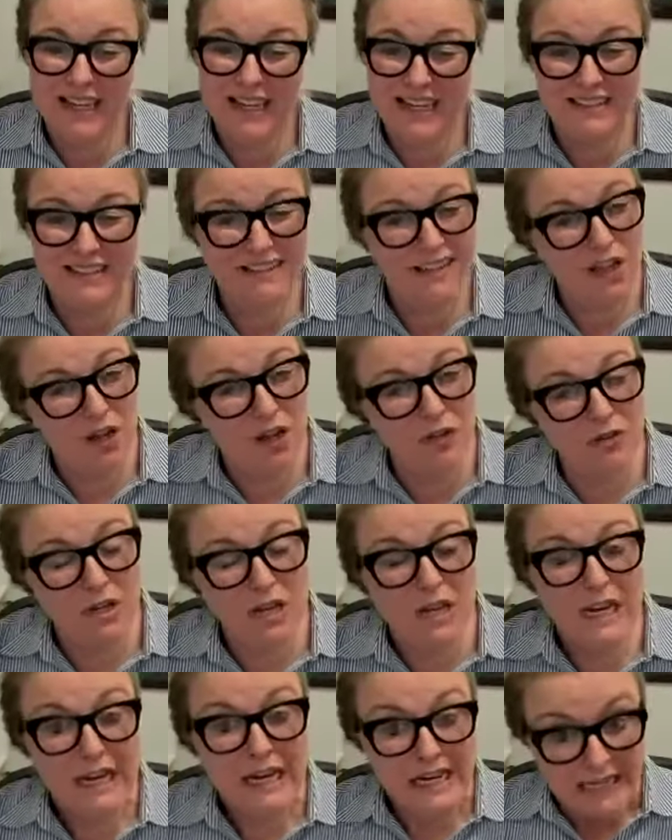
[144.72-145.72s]
itself
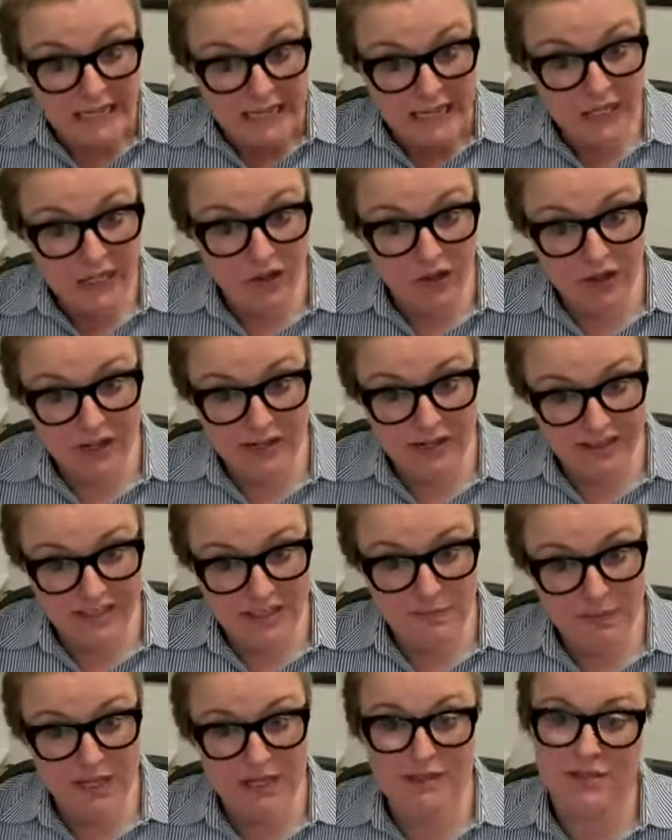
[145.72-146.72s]
here at the
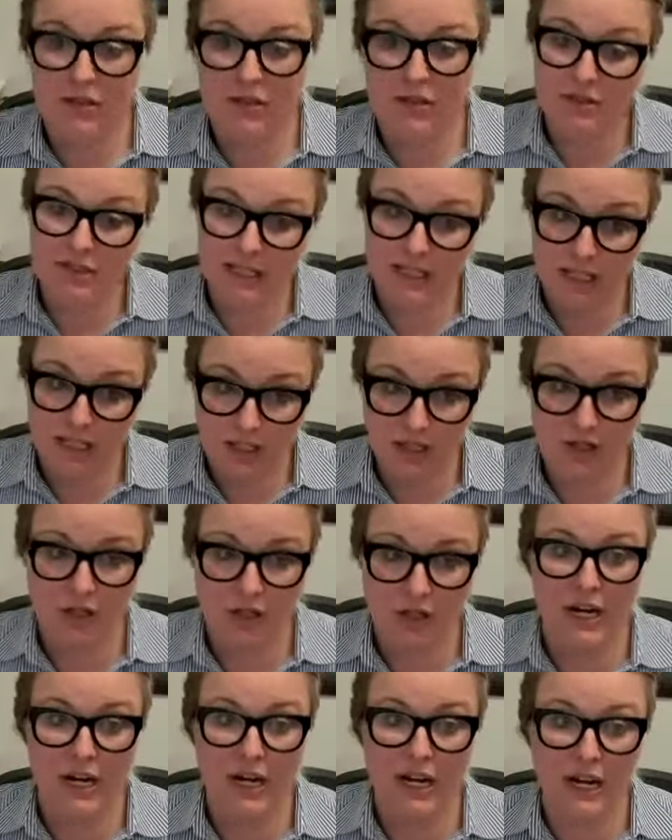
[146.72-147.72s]
Space Coast,
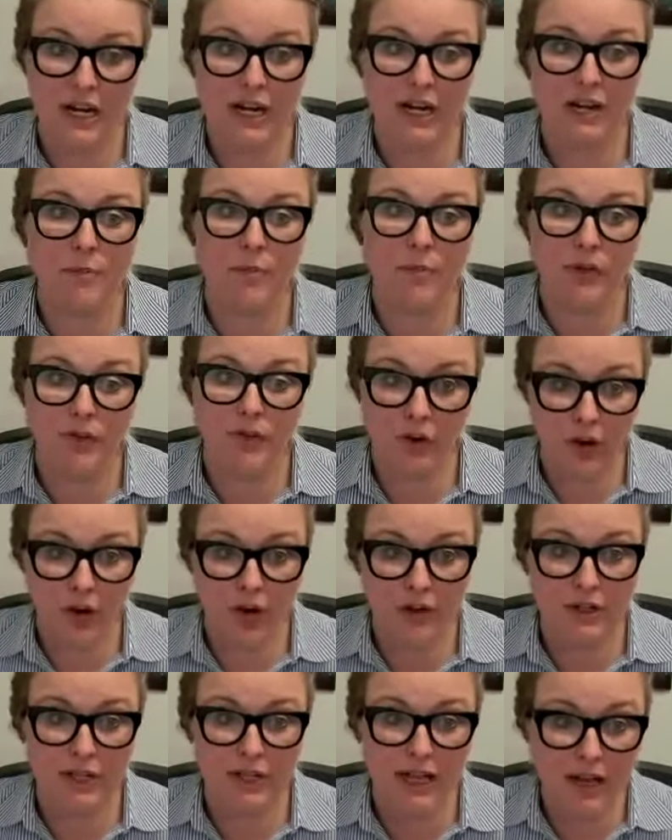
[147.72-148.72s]
here in
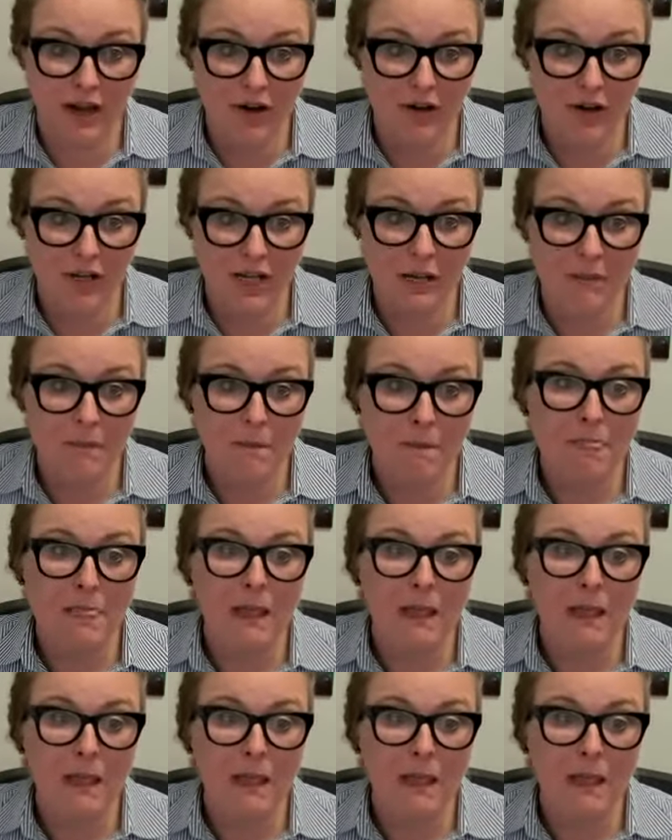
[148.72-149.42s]
Brevard County.